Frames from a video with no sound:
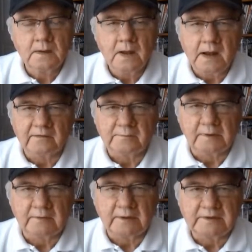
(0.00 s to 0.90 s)
Hey
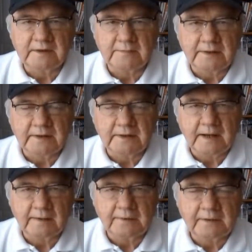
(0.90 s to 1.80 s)
everybody, Rick Needham,
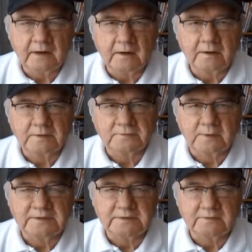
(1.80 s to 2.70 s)
handicapping harness
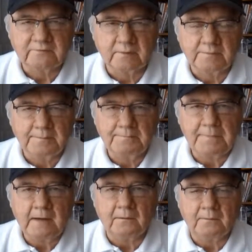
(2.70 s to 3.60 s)
racing from
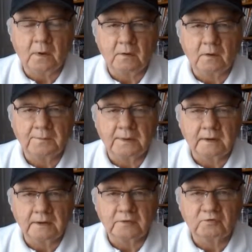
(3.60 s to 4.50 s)
Balmoral
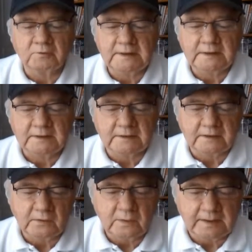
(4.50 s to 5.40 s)
Park, Crete,
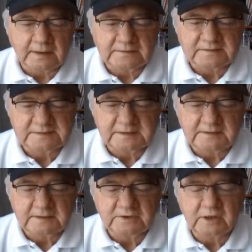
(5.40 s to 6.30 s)
Illinois on
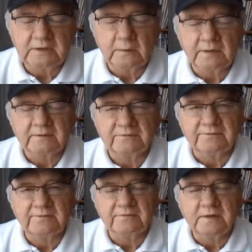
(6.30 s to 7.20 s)
Sunday, January the
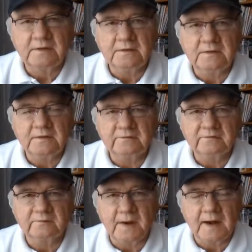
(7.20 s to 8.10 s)
15th, and this
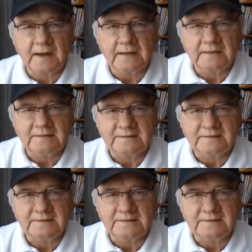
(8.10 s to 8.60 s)
is my